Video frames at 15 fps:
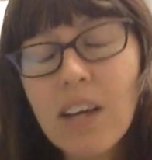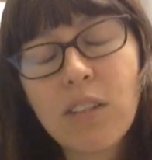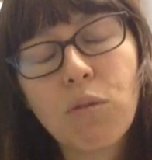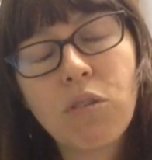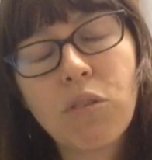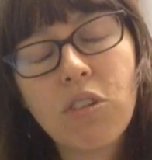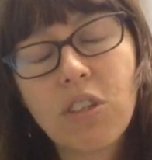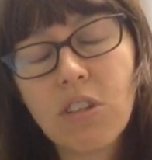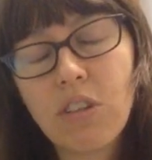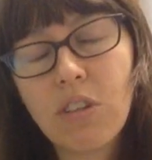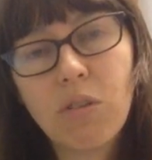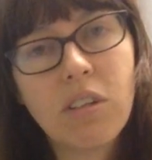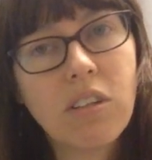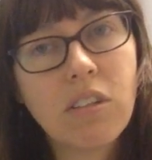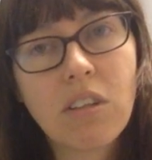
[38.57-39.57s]
so we'll just
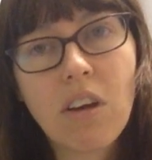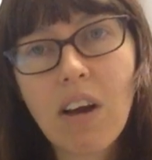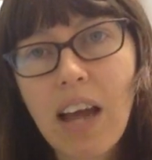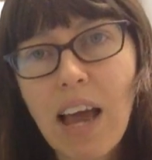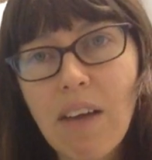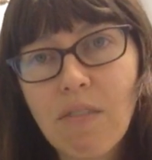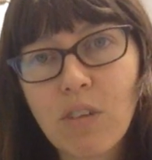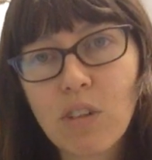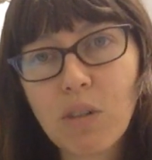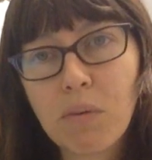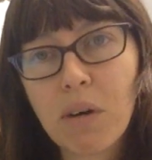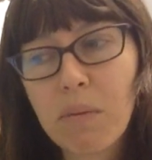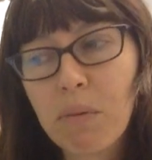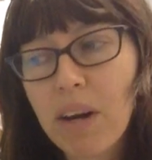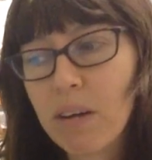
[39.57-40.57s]
do a new song after
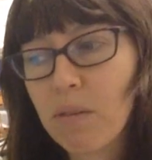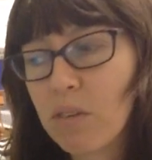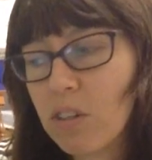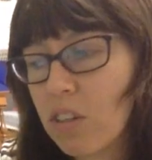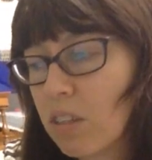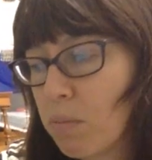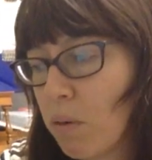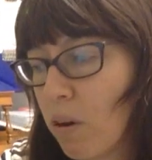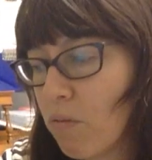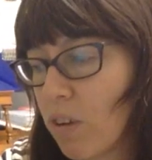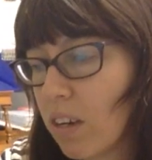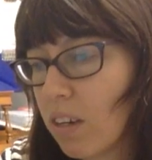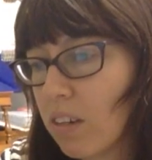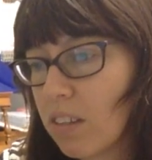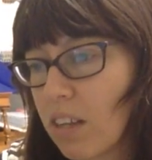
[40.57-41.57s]
spring break, which is
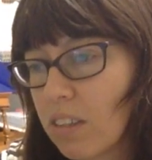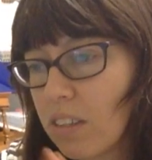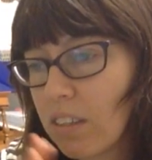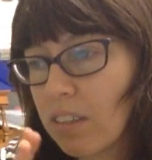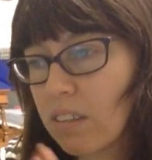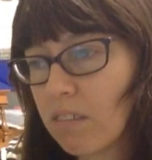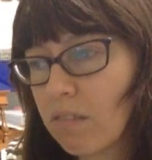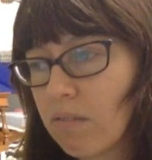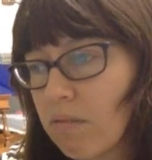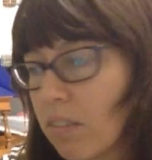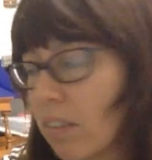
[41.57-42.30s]
perfect because that's